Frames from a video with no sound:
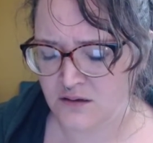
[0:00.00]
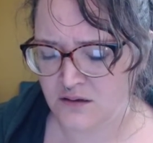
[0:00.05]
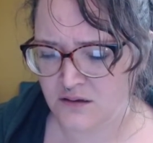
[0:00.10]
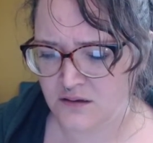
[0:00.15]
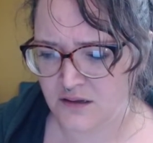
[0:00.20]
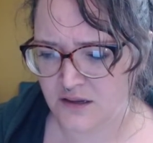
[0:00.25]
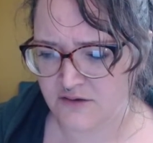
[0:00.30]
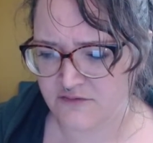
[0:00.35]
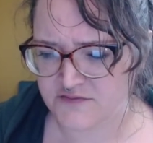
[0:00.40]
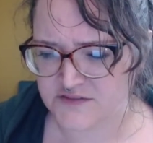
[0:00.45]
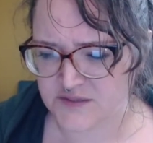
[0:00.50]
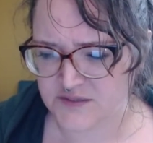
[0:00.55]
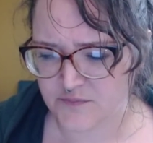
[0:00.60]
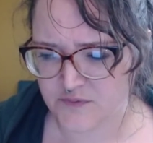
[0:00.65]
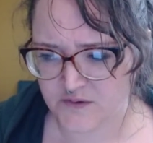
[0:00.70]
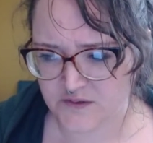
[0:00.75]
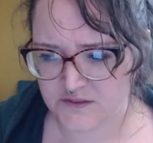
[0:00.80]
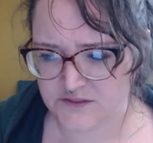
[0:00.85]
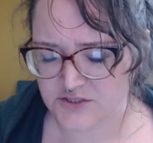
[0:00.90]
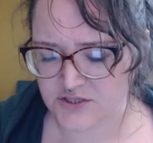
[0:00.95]
If
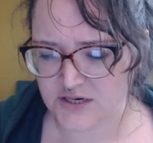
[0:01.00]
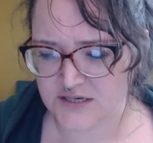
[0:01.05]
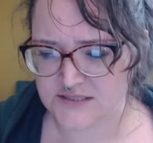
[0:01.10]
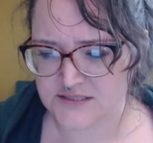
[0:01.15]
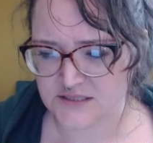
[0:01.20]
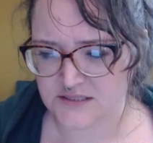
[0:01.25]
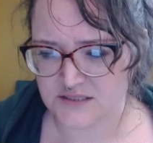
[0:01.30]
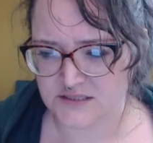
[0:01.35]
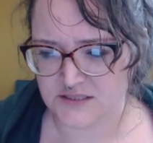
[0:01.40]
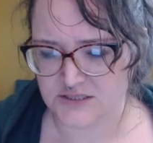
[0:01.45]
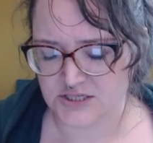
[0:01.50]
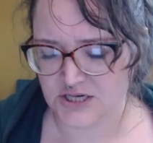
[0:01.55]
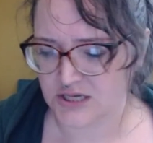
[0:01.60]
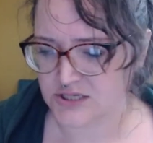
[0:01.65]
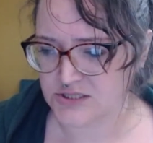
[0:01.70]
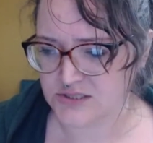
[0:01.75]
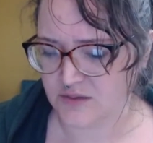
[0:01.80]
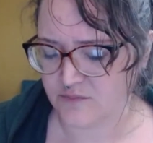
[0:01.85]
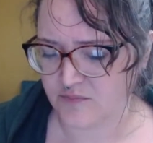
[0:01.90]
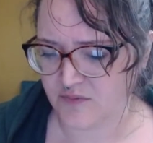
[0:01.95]
something tries to suggest
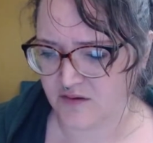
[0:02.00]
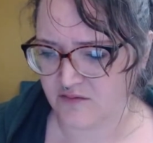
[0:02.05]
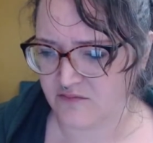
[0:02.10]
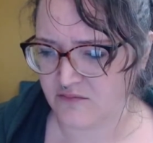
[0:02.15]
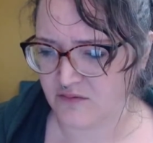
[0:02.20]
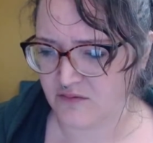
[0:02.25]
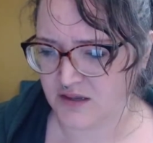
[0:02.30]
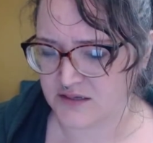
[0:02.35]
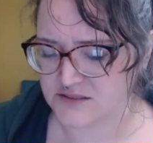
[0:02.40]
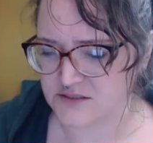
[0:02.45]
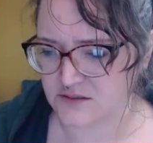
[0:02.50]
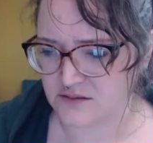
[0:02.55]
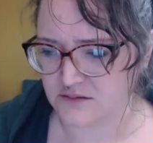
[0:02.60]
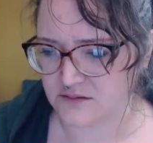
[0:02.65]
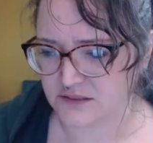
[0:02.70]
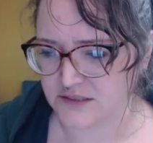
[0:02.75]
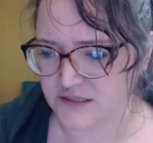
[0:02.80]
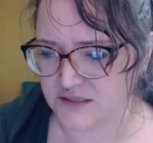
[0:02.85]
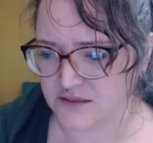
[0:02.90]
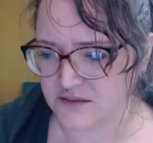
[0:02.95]
something
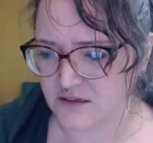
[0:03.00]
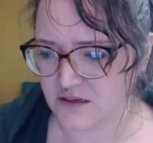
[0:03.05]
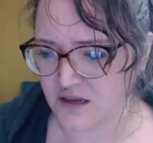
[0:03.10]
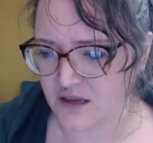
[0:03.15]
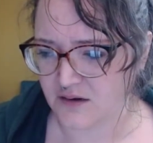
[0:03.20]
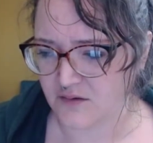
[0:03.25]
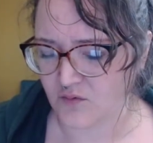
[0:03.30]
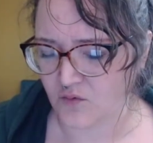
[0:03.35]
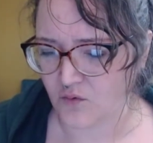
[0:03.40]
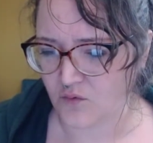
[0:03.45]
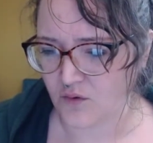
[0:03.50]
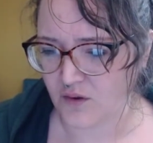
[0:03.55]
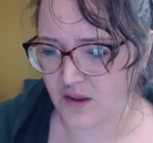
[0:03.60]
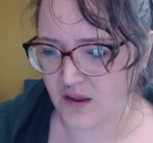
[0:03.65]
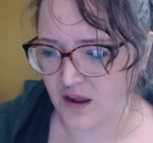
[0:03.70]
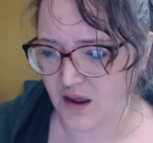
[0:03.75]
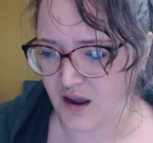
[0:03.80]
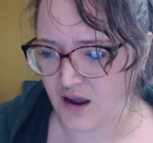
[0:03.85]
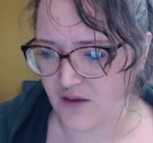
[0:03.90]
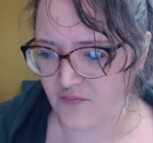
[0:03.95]
externally, and
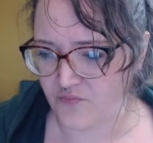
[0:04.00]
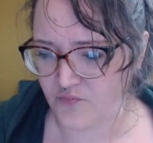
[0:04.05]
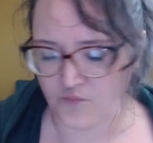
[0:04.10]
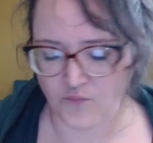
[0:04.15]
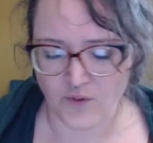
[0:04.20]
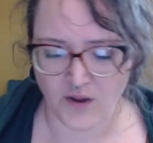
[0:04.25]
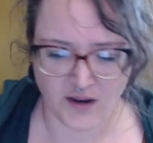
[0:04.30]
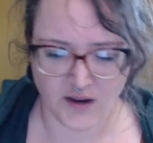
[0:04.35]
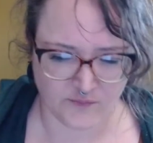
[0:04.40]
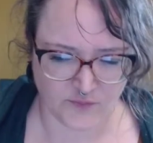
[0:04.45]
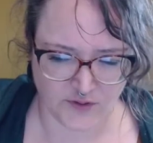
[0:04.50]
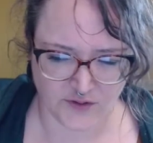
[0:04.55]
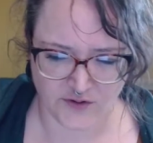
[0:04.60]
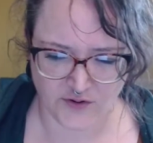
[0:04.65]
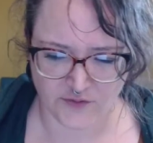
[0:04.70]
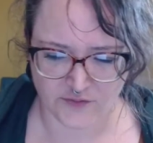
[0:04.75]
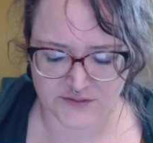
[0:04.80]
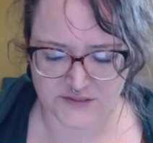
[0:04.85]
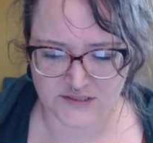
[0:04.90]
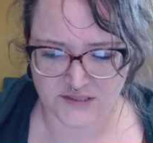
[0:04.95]
I'm going to
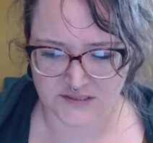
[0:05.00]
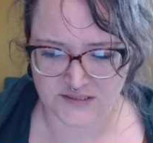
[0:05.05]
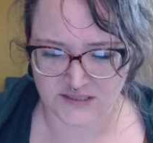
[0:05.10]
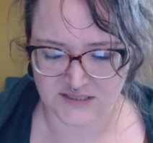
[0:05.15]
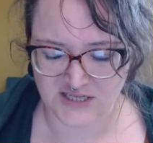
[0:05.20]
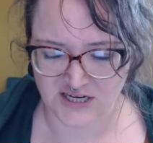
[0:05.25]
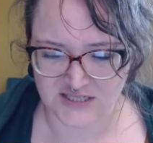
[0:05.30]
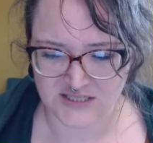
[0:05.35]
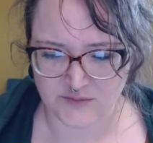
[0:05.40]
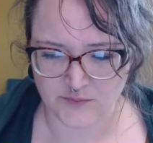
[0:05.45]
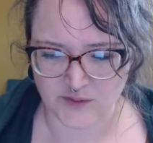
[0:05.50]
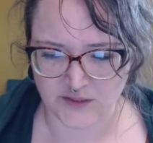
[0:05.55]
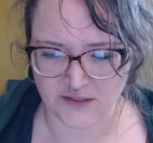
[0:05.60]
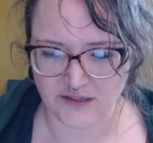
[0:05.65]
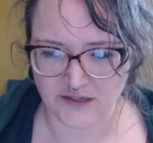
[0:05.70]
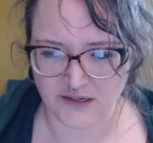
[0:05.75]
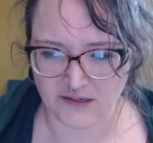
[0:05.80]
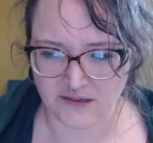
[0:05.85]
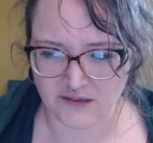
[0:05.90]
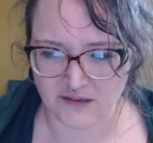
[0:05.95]
notice the
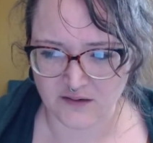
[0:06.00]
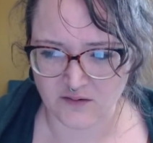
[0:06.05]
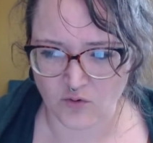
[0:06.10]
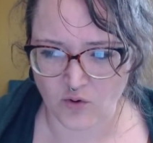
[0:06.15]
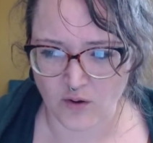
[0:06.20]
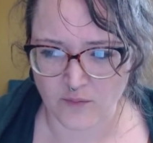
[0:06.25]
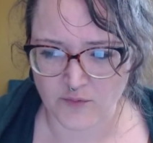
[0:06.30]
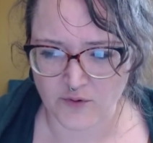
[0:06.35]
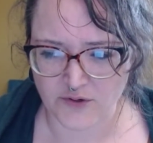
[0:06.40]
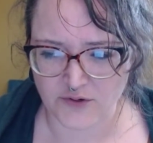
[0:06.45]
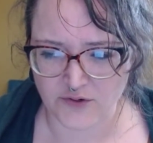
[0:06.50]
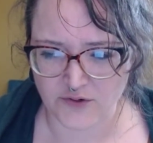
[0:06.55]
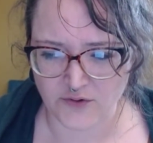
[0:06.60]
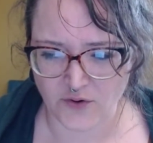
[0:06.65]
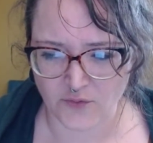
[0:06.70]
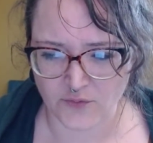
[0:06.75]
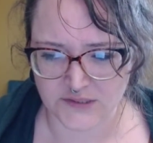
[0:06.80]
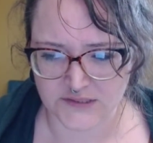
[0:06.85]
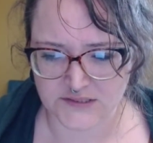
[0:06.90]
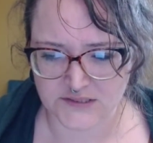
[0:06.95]
suggestibility in it, or I'm going to
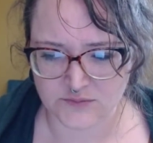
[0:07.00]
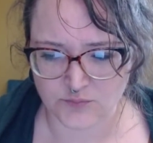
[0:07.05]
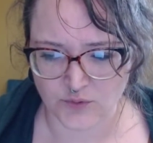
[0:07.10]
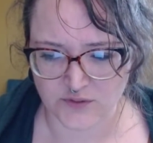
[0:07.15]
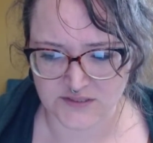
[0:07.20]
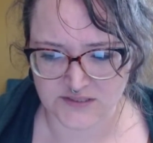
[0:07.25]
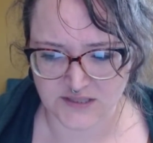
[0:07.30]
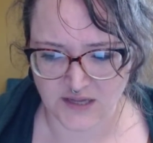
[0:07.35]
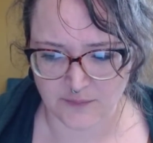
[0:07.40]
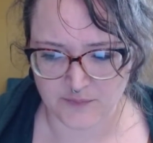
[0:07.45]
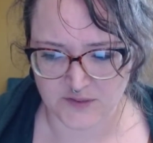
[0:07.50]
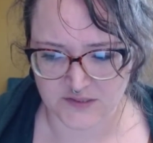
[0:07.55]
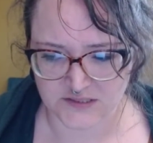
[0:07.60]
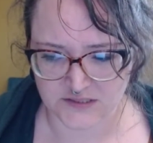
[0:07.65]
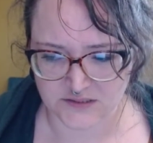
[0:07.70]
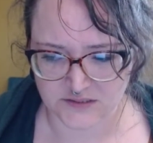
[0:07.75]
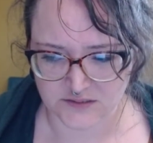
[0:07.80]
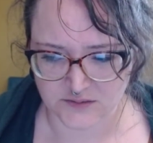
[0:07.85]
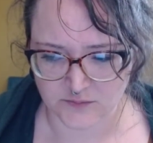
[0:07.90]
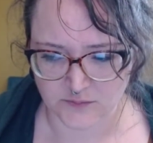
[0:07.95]
notice with
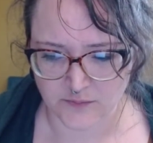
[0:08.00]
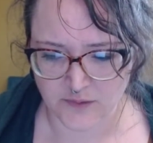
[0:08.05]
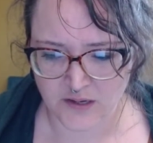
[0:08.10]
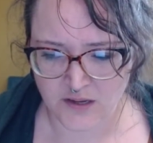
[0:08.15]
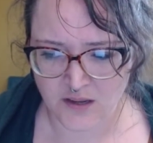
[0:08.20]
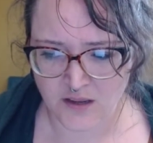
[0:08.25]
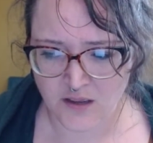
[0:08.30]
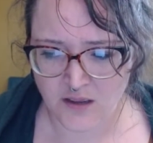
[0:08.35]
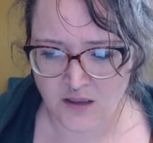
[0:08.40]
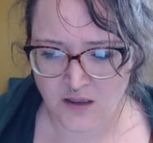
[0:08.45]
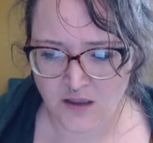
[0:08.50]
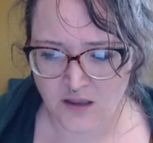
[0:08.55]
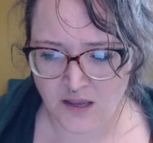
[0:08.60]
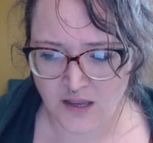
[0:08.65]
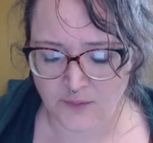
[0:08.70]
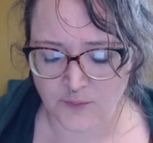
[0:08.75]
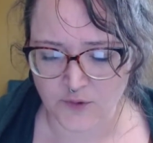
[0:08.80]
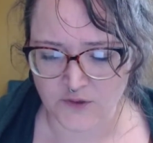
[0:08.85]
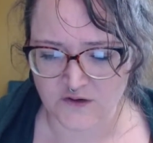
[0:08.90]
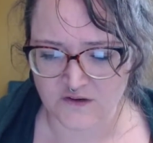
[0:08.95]
skepticism,
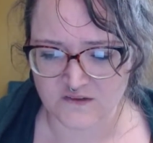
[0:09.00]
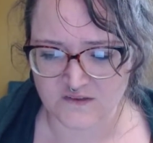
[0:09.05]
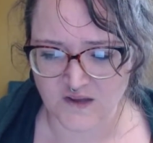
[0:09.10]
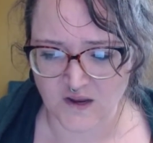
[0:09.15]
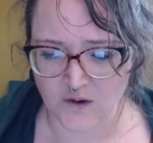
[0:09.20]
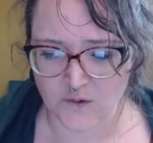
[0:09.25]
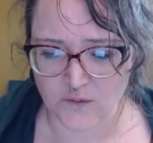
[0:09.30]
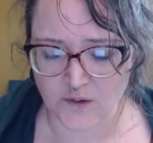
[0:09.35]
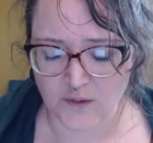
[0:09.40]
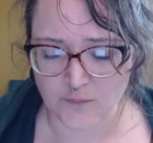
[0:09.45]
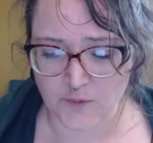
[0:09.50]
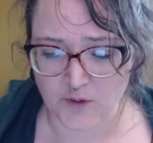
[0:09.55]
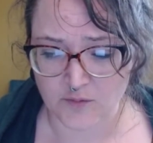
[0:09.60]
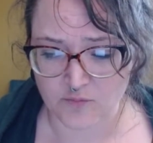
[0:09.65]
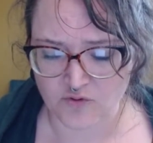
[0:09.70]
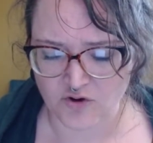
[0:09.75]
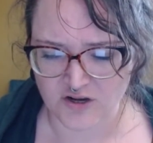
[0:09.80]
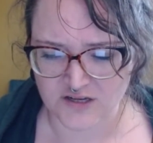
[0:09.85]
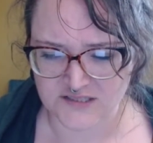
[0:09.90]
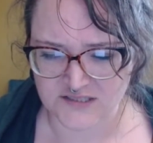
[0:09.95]
I'm going to doubt, I'm going to
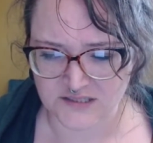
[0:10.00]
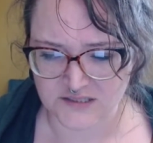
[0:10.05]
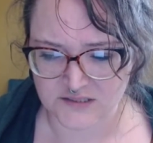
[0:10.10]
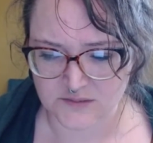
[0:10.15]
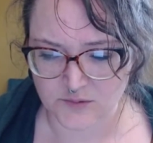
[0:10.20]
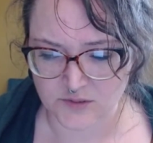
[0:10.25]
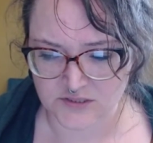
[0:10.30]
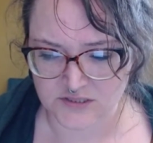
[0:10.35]
process, I'm going to